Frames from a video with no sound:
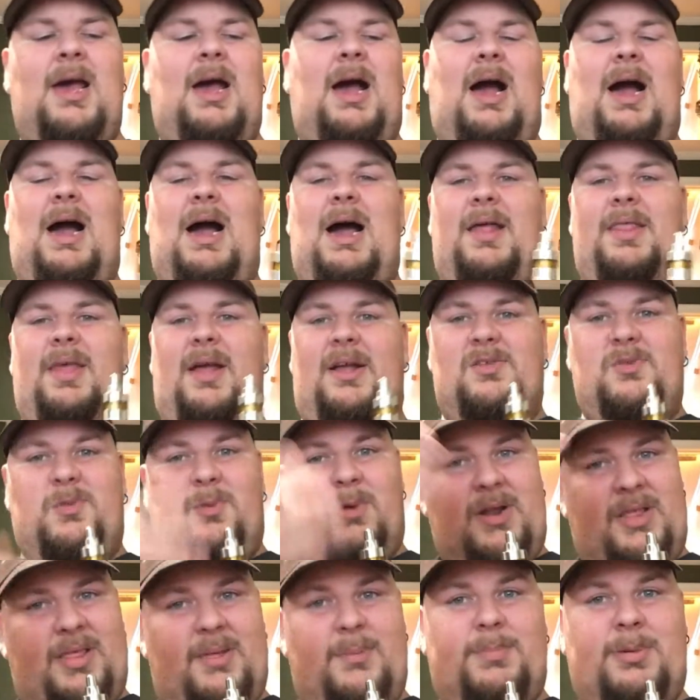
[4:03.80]
That's
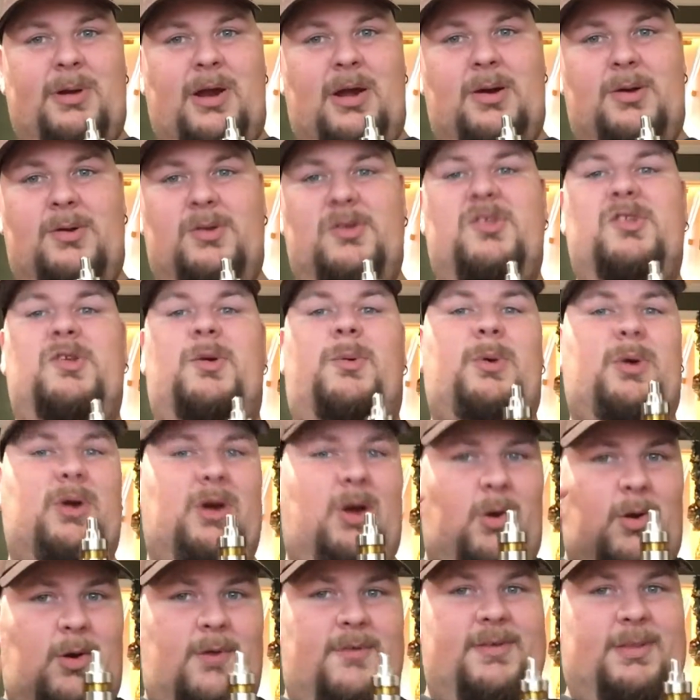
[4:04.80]
one of the pros. So we'll
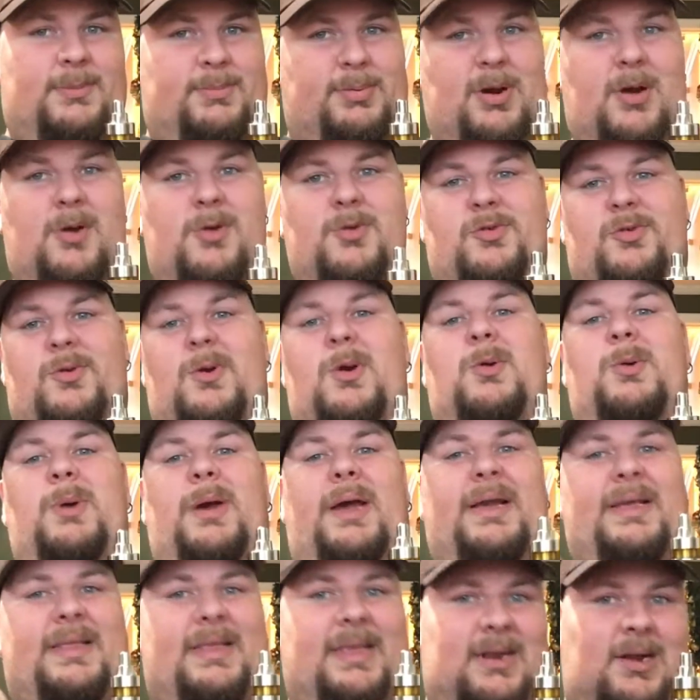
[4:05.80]
go over the pros real
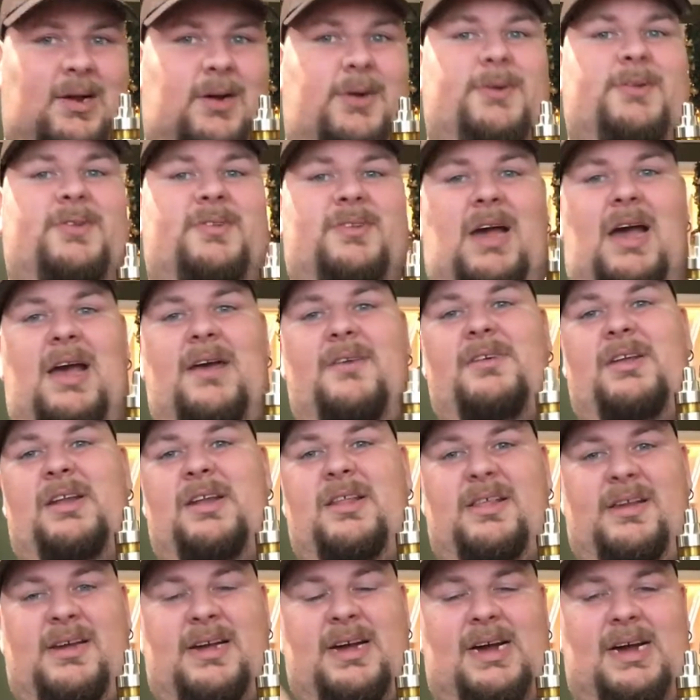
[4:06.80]
quick, and then I'll dive
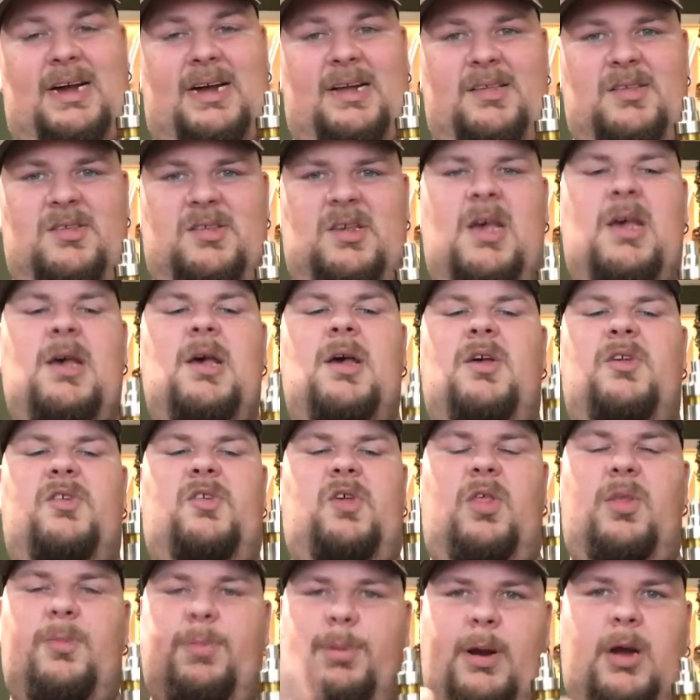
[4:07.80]
into the cons.
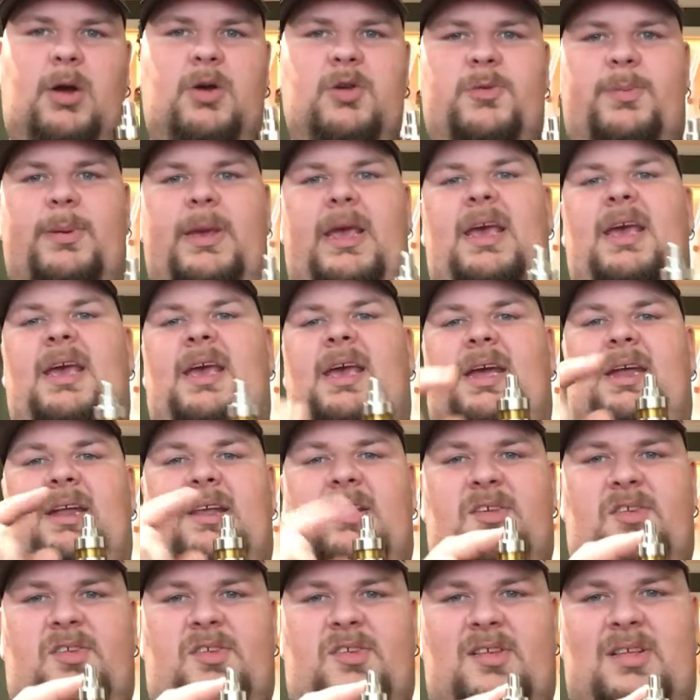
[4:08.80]
So the pros being, it
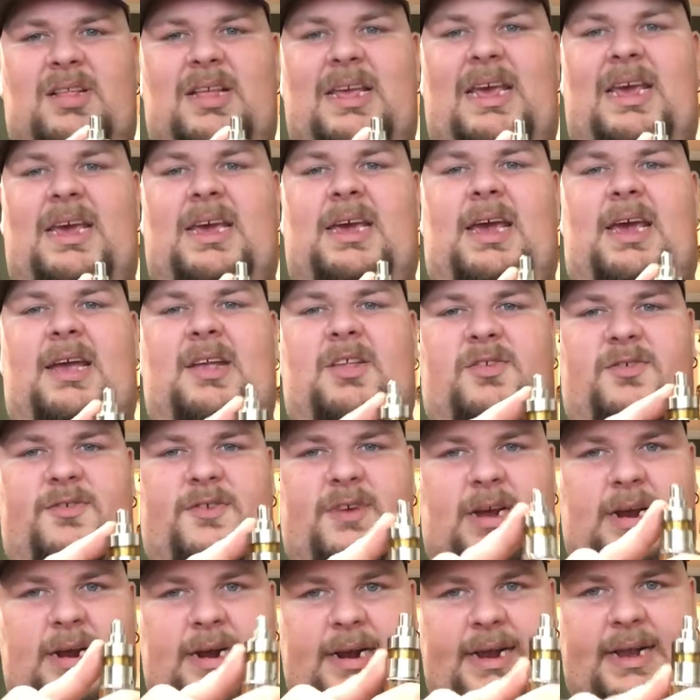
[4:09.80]
is sleek, it's
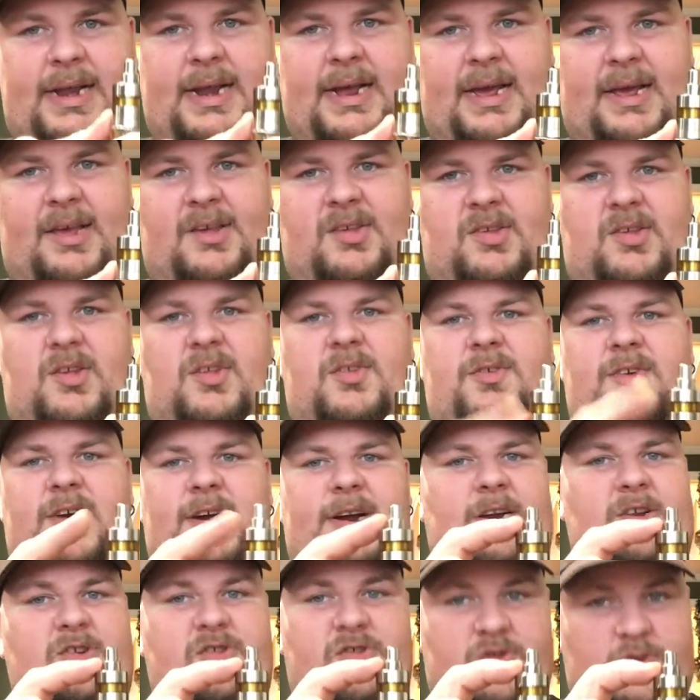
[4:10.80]
very nice, it's
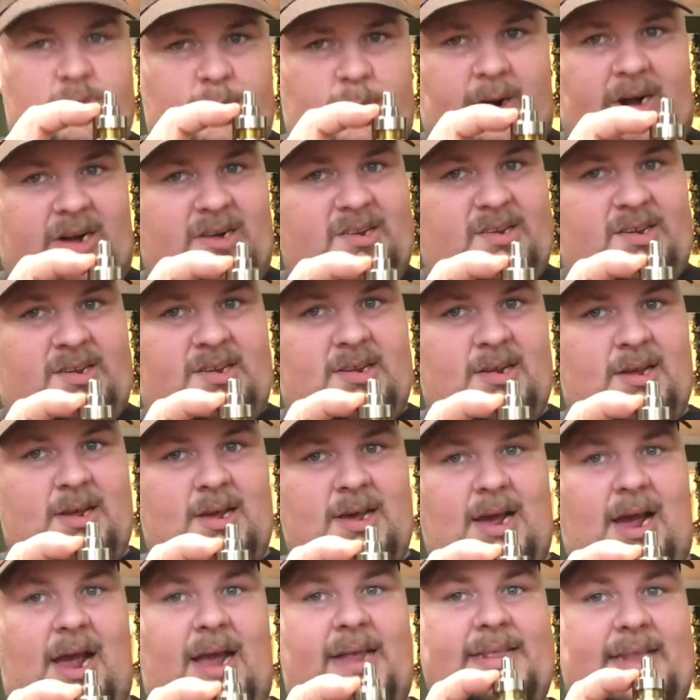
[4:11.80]
very short.
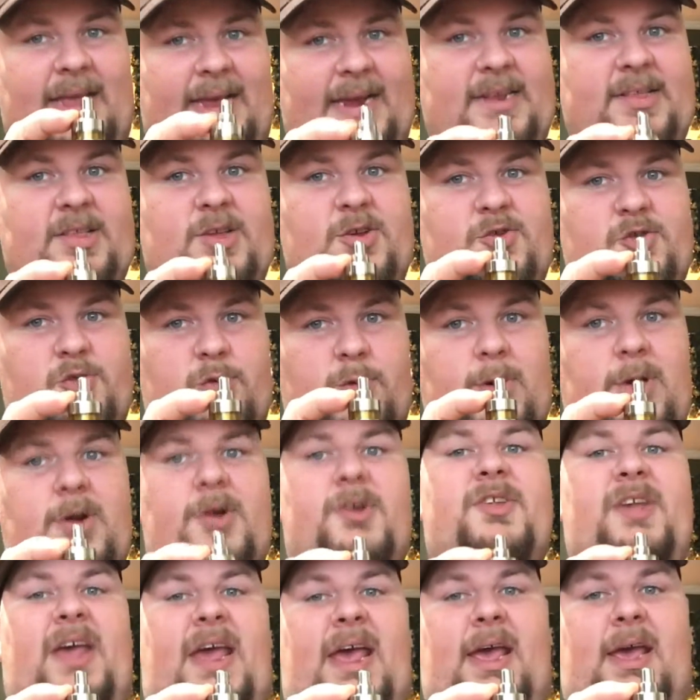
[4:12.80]
I like the shorter
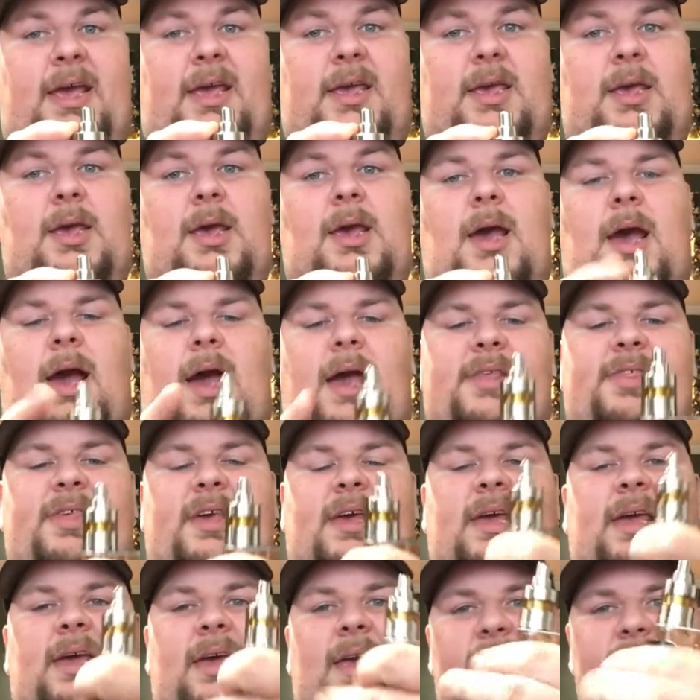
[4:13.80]
tank. I
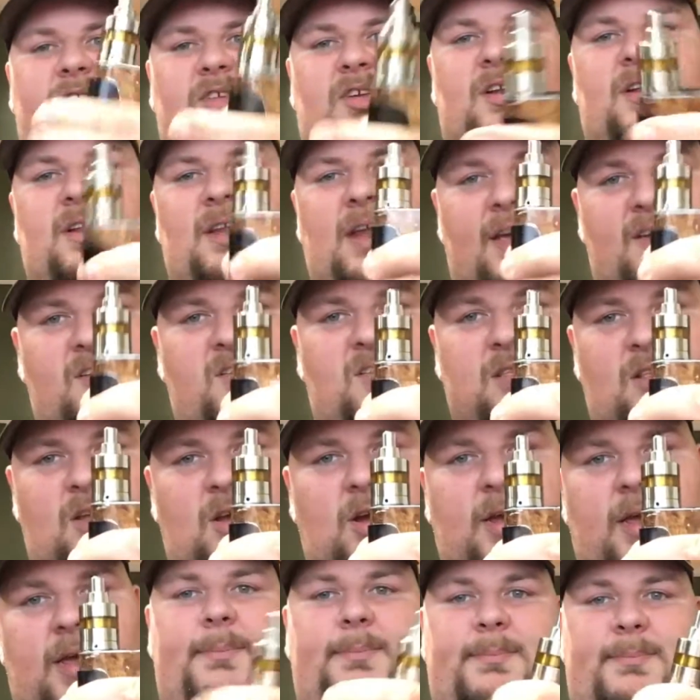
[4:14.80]
think it gives it a nice
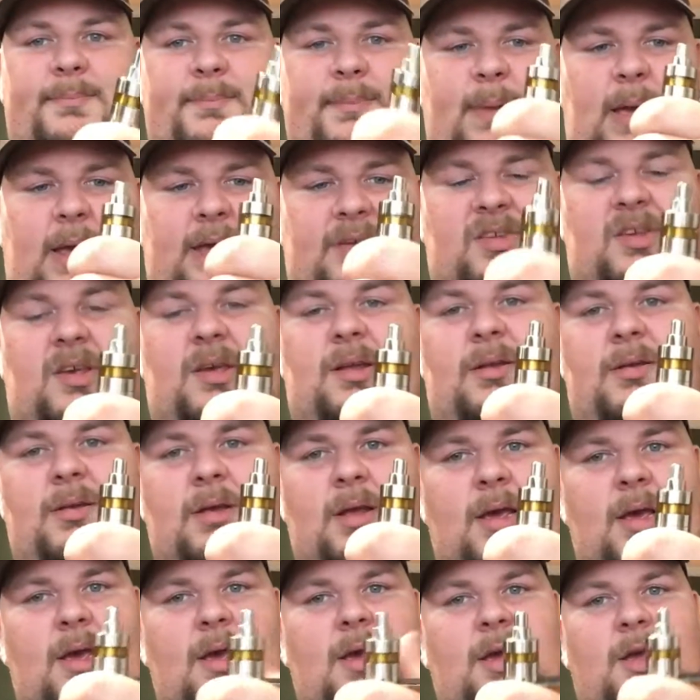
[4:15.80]
look, makes it,
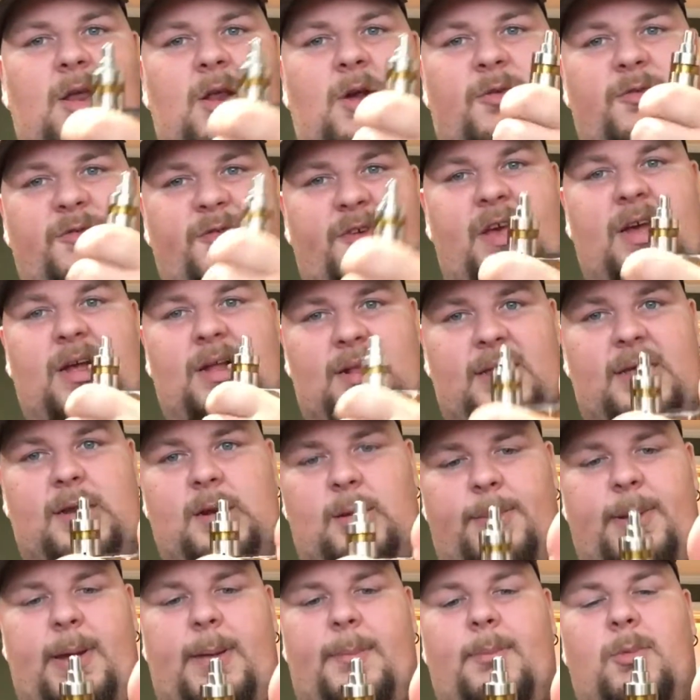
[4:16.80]
feel a
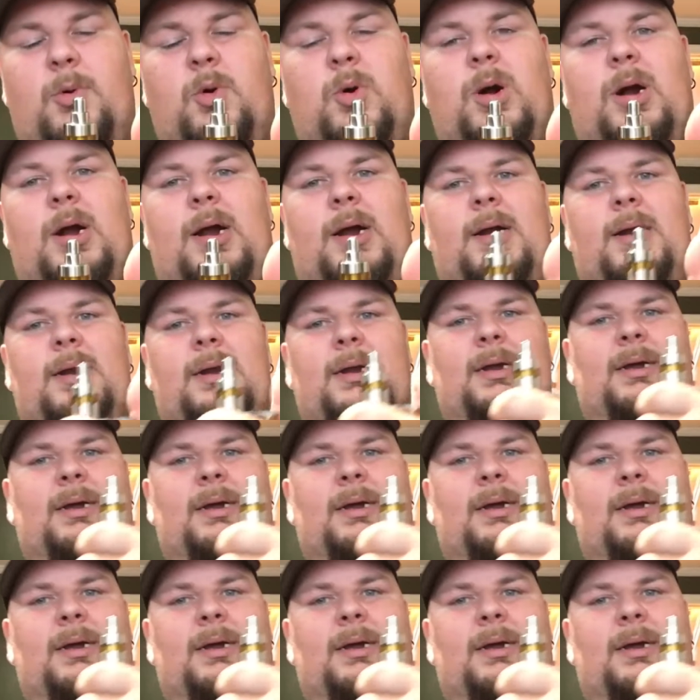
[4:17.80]
little bit more,